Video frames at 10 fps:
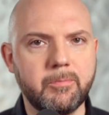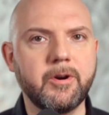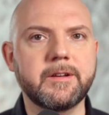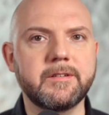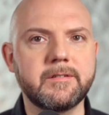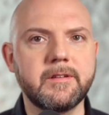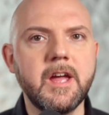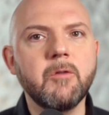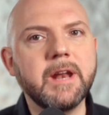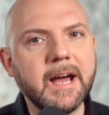in practice.
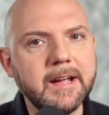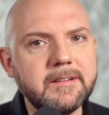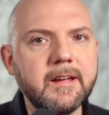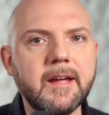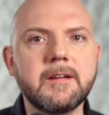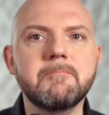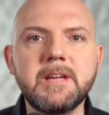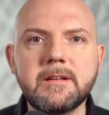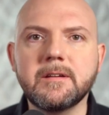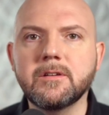When I take
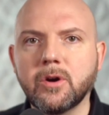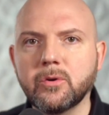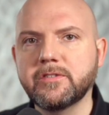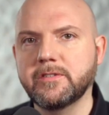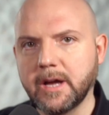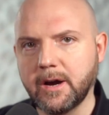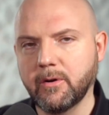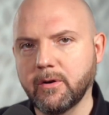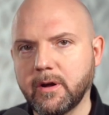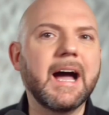meeting notes
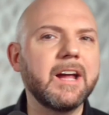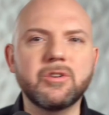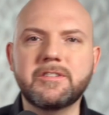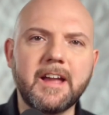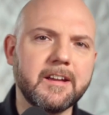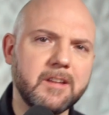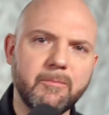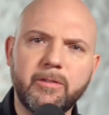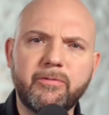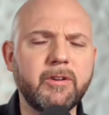now, I don't tag
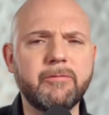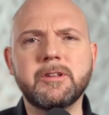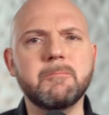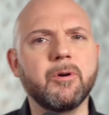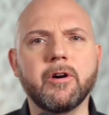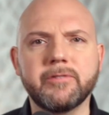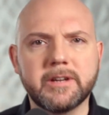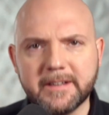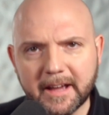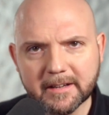them with 15
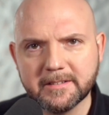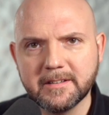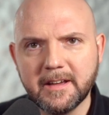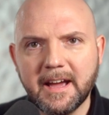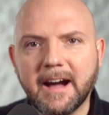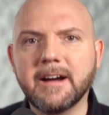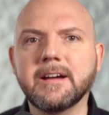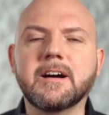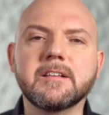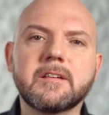perfect tags. I
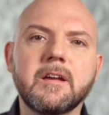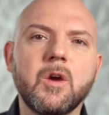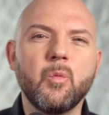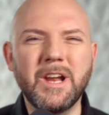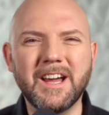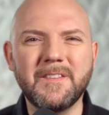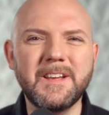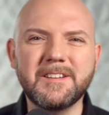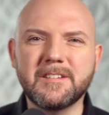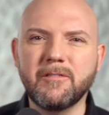ask, will I
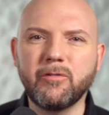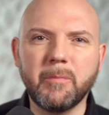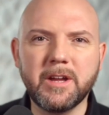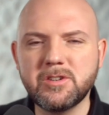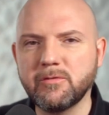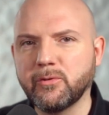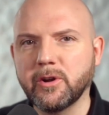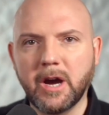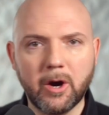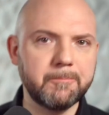need this information for
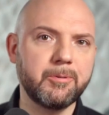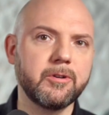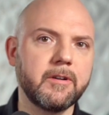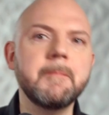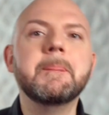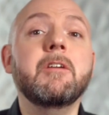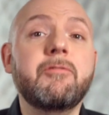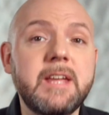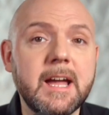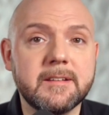an output?
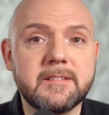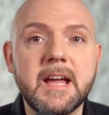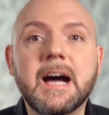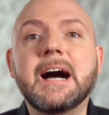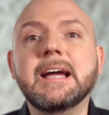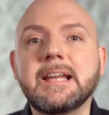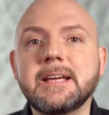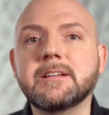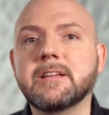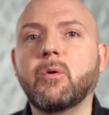If yes, I
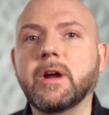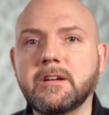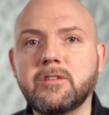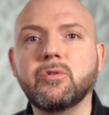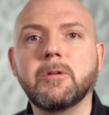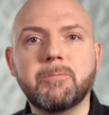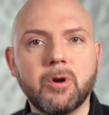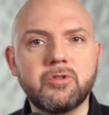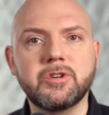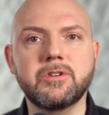link it directly to the
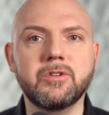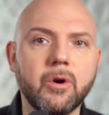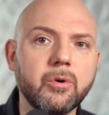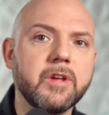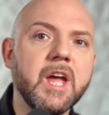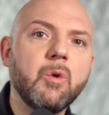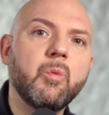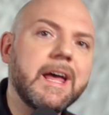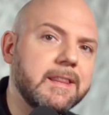project node where